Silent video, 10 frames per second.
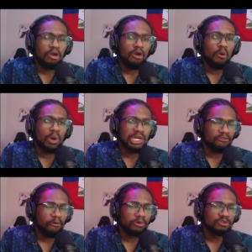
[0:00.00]

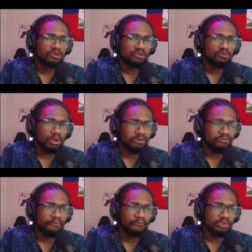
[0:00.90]
Whatever we just read
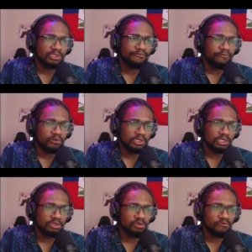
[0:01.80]
from verse 14
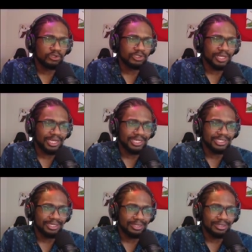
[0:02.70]
to verse
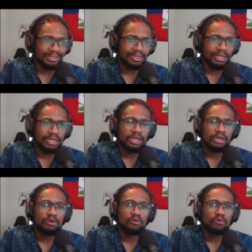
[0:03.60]
18
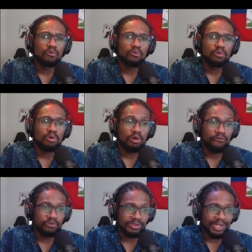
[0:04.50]
or
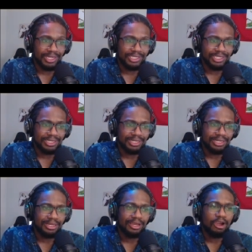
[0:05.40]
verse 19,
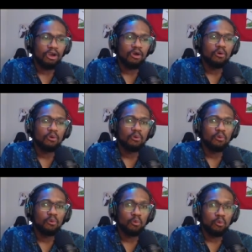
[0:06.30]

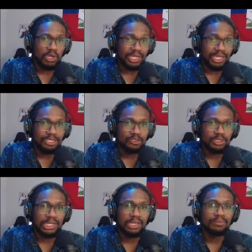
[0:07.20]
we need to
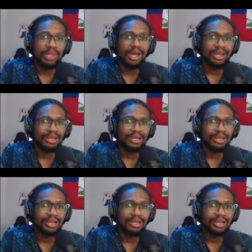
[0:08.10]
keep that.